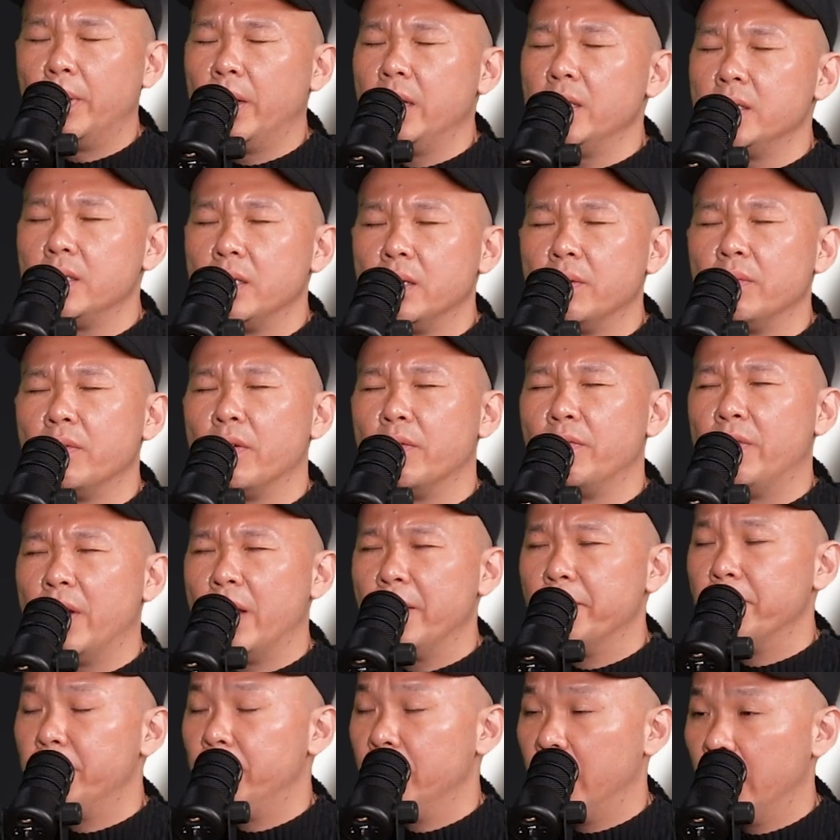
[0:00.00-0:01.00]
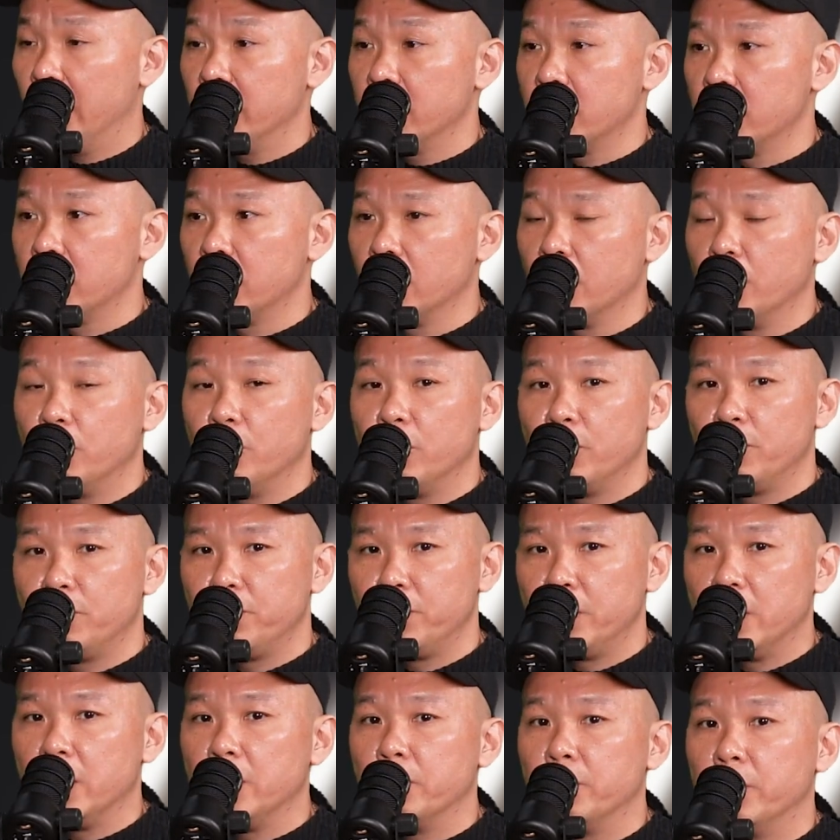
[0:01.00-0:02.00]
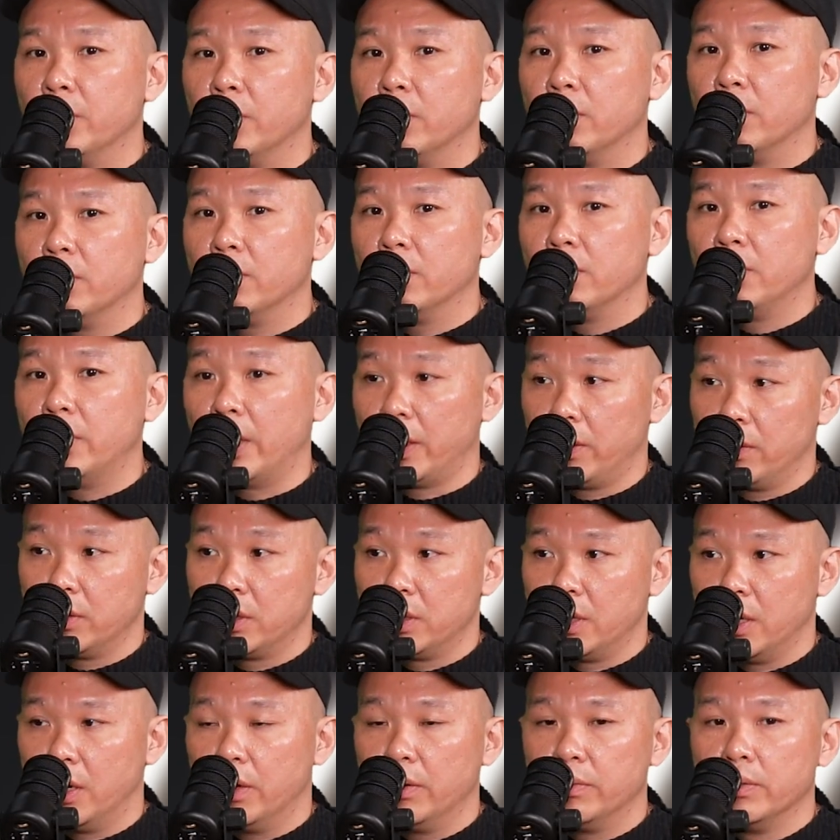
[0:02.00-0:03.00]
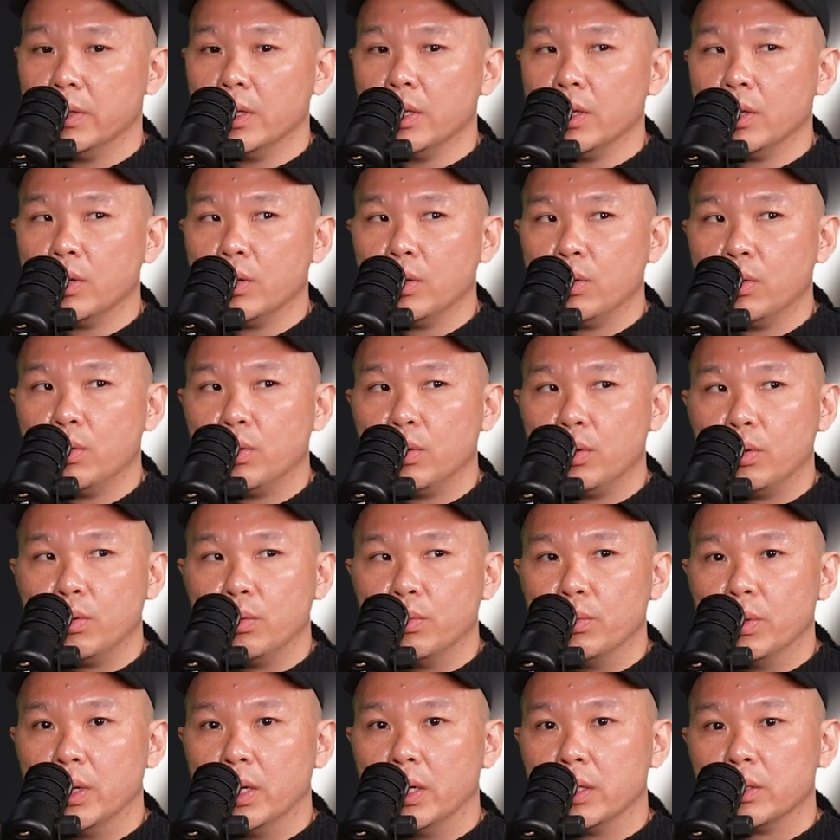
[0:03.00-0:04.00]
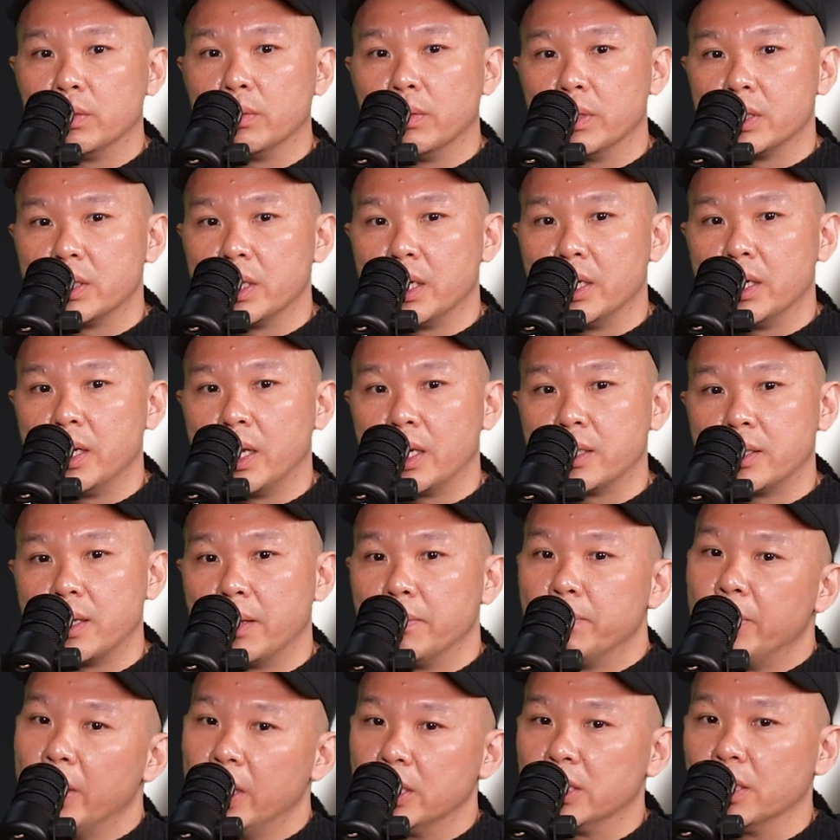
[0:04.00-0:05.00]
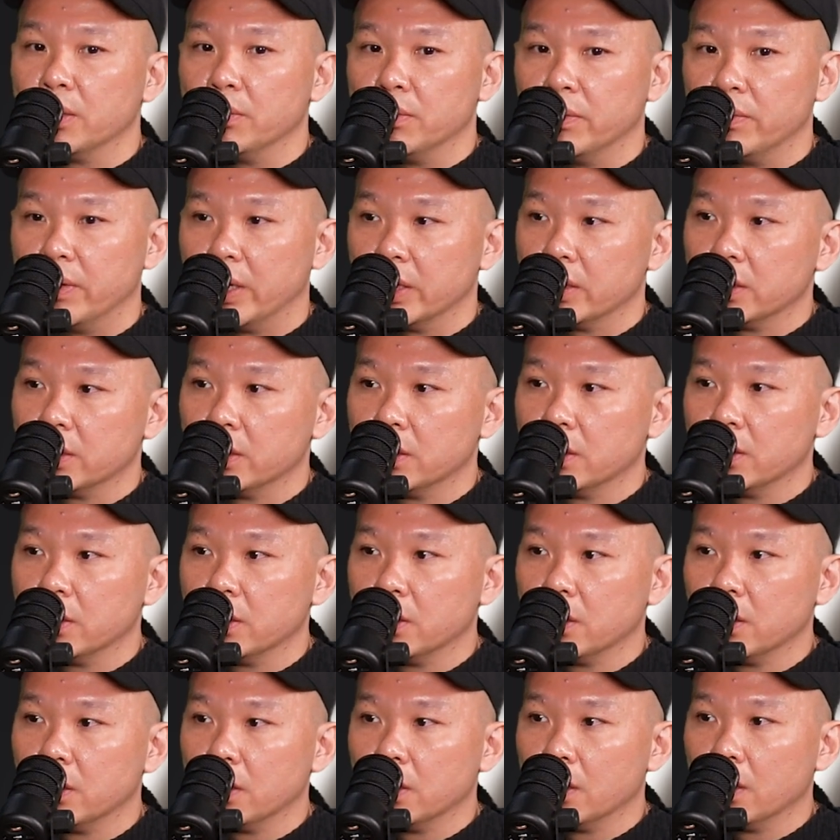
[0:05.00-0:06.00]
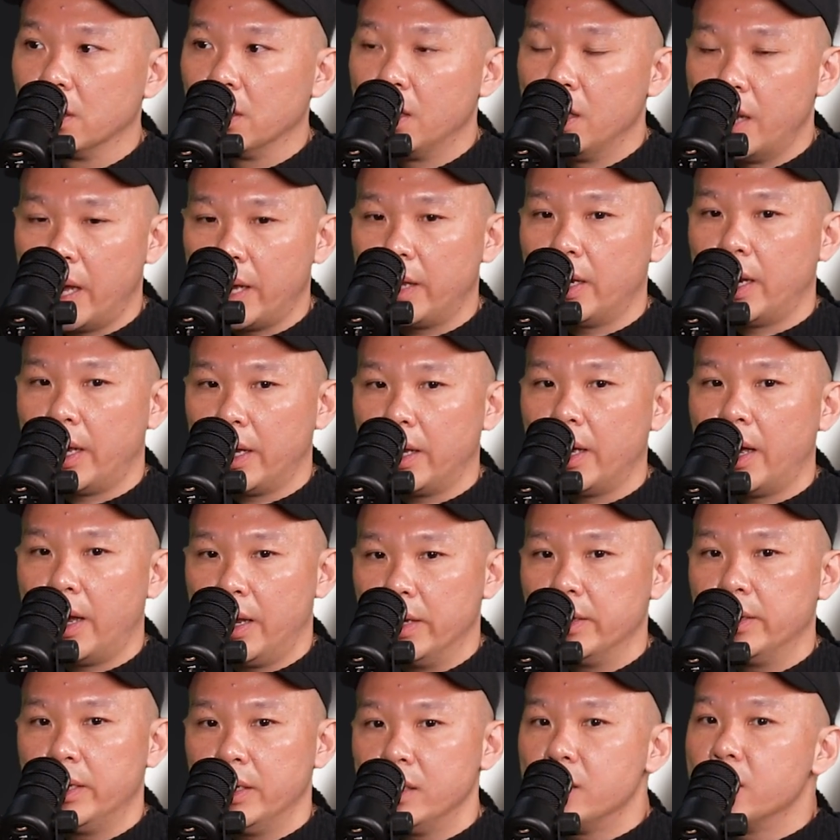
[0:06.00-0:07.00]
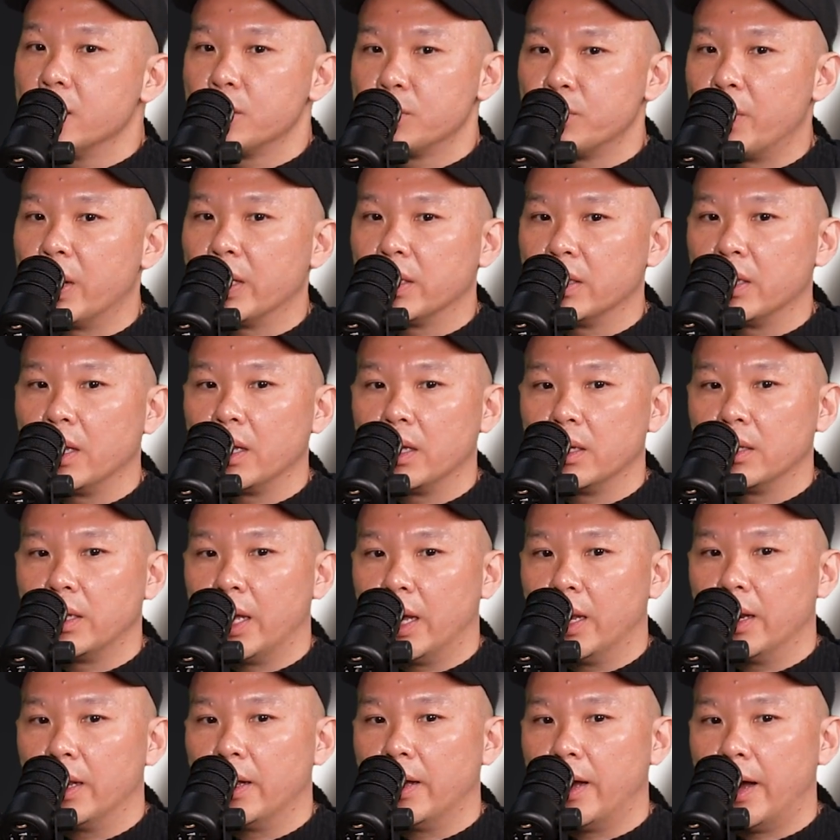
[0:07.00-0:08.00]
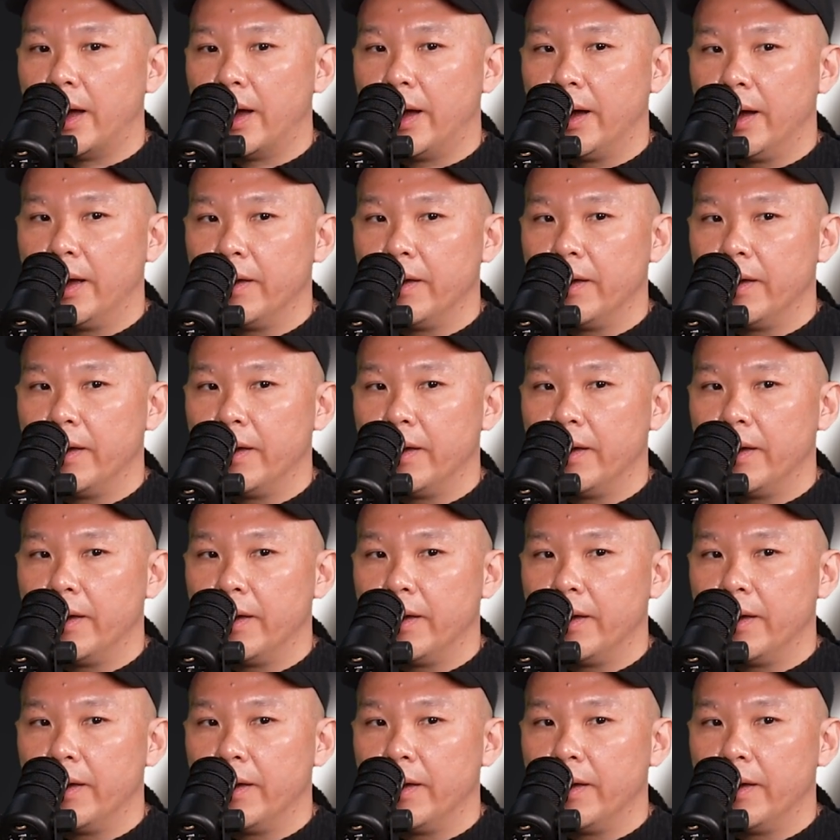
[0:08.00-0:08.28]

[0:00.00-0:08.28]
But isn't it, we're very blessed with people like yourself who are to a certain extent patient with us. This is one thing that